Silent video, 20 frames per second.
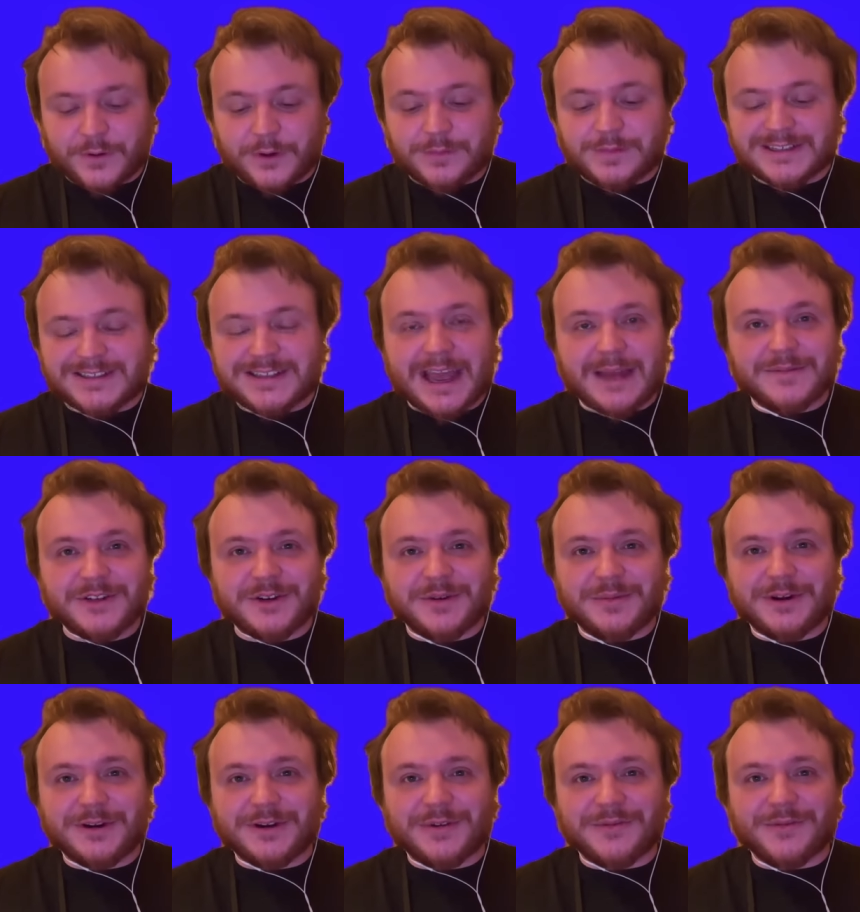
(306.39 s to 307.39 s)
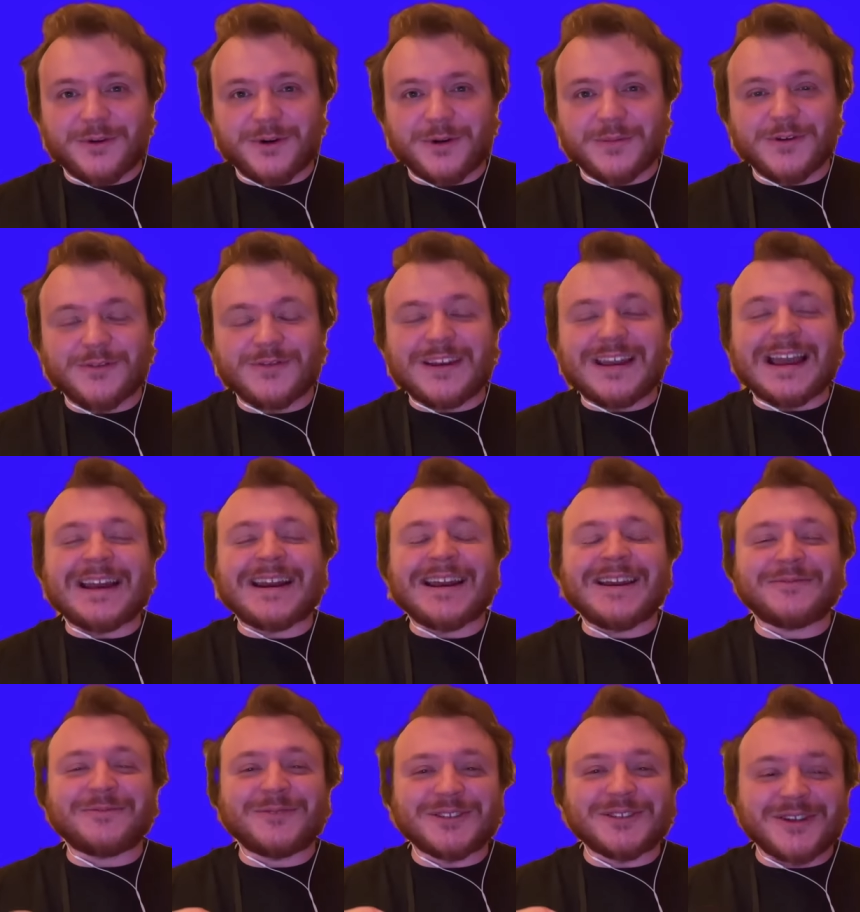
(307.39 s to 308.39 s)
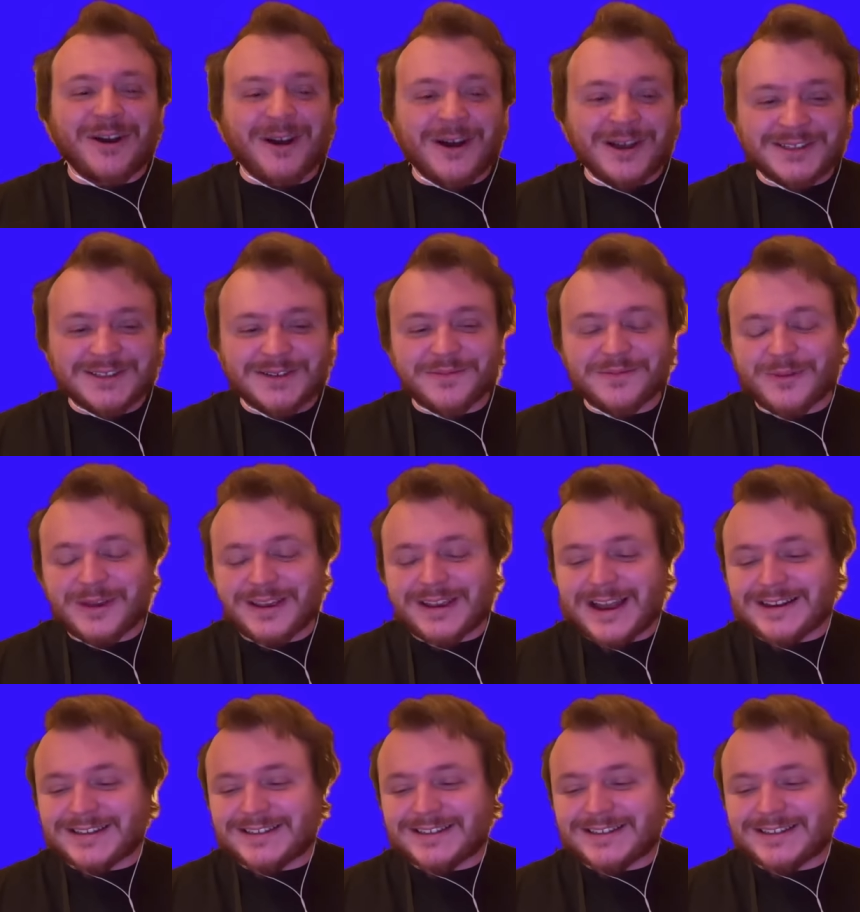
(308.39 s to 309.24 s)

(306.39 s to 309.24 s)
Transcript: this Captain America 4 movie, and it was awesome. We got